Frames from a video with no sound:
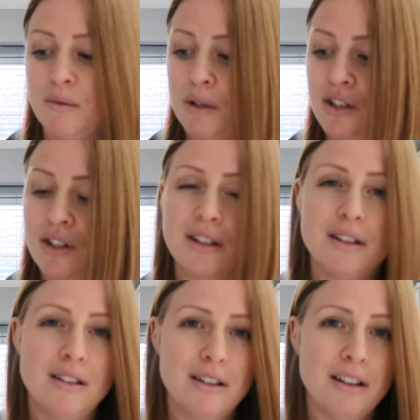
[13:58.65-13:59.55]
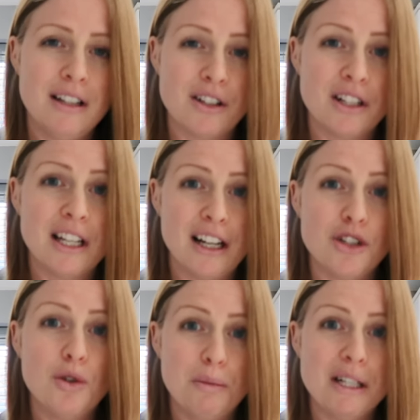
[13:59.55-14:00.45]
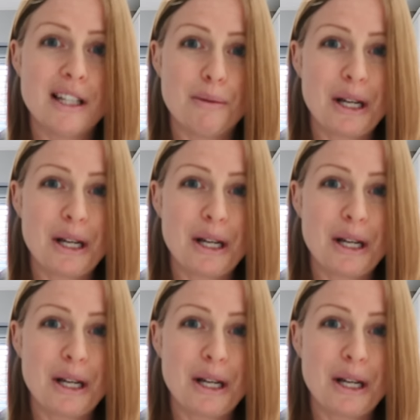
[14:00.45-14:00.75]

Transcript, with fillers: which is gonna take like two minutes in the